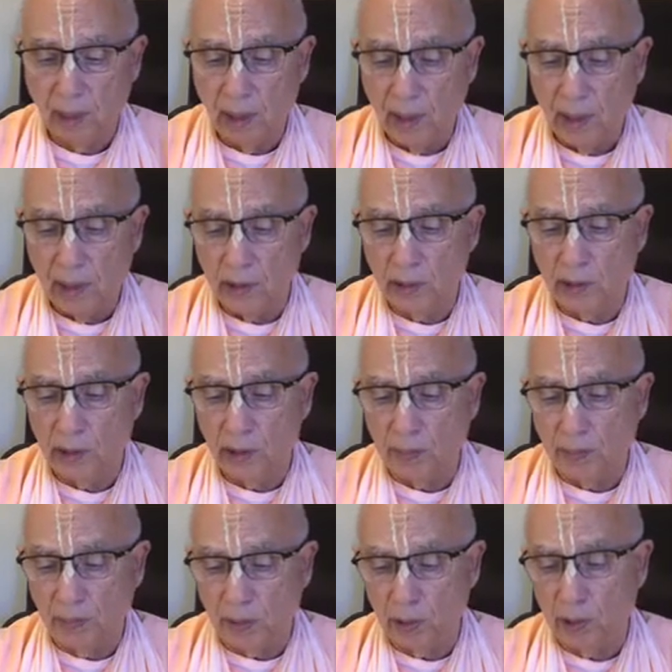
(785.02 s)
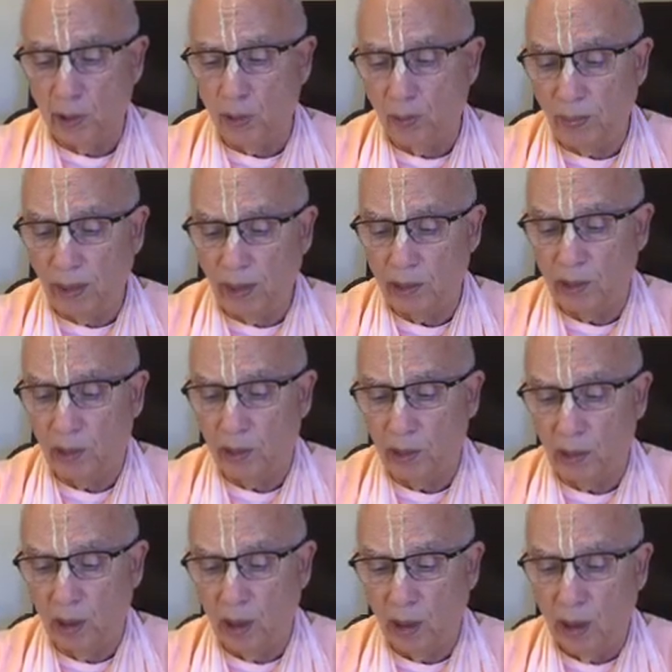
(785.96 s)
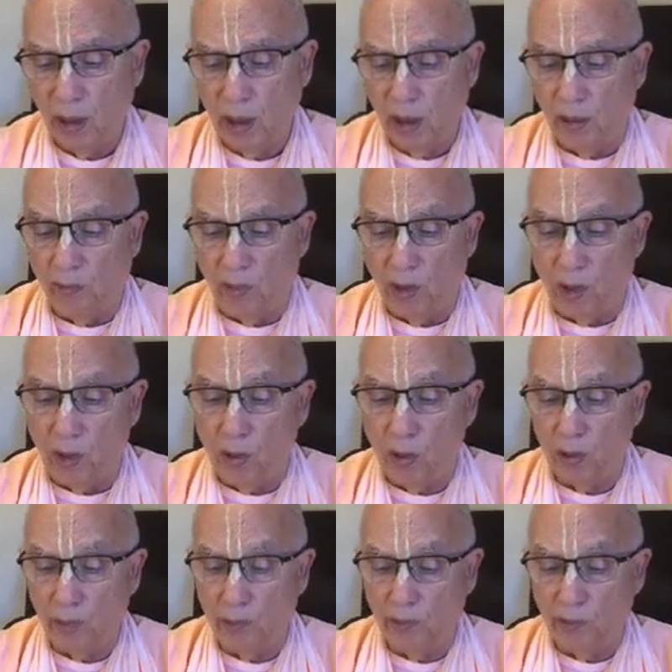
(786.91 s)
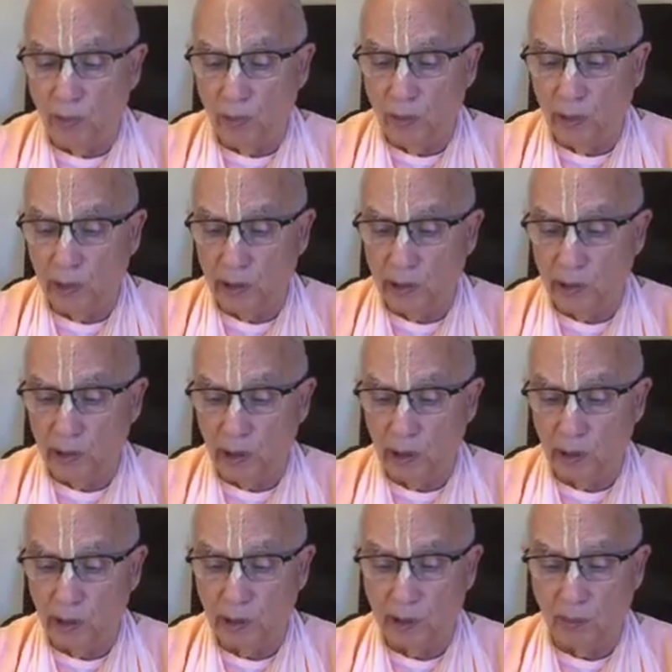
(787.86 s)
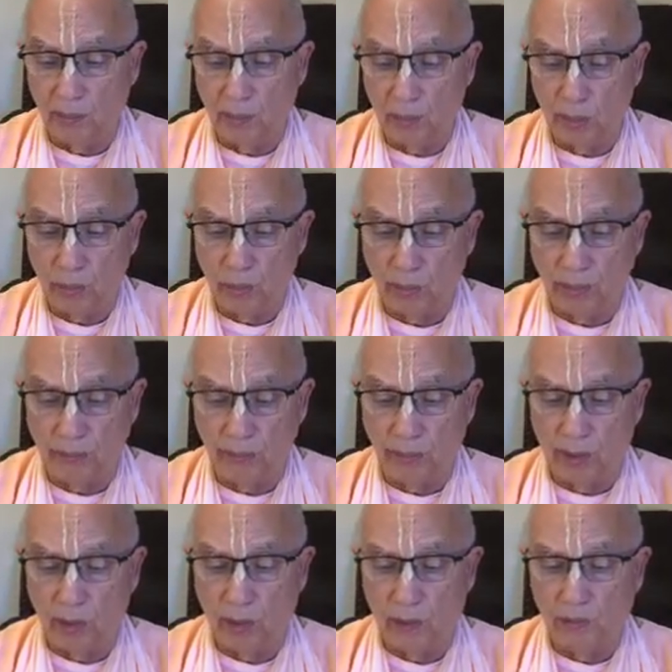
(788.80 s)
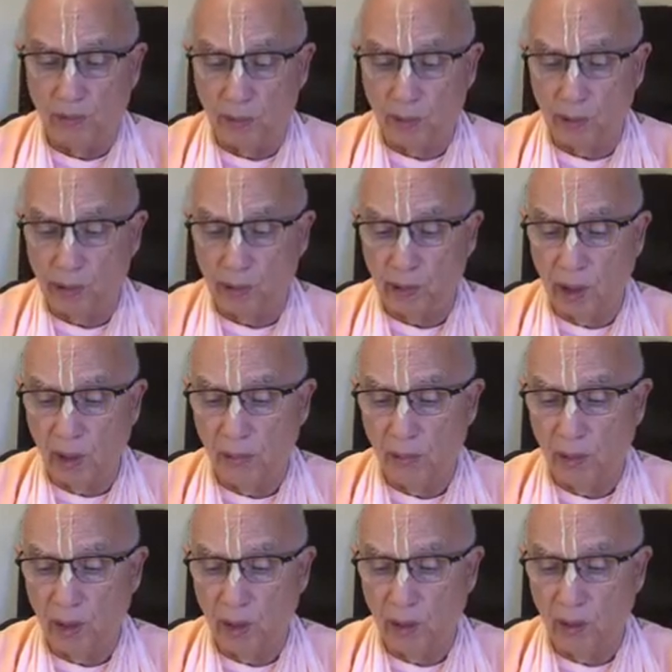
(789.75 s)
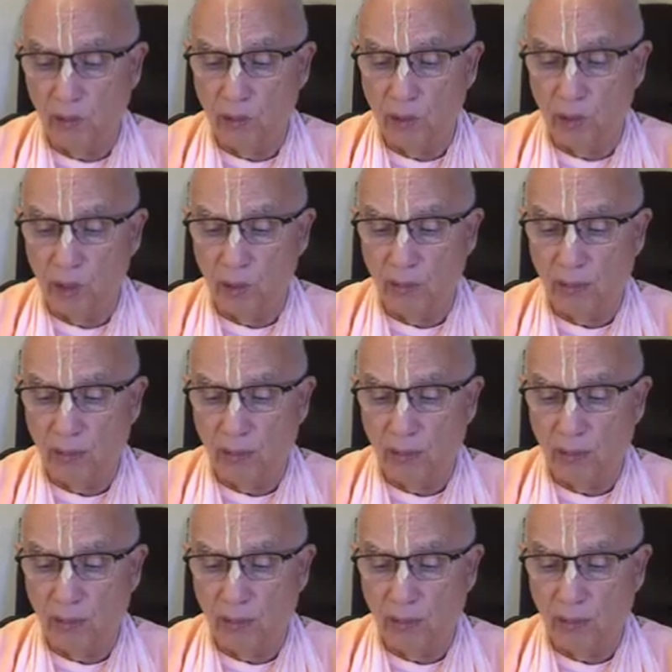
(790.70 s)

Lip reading: He is the spiritual master of all devotees and is the most revered personality in the world.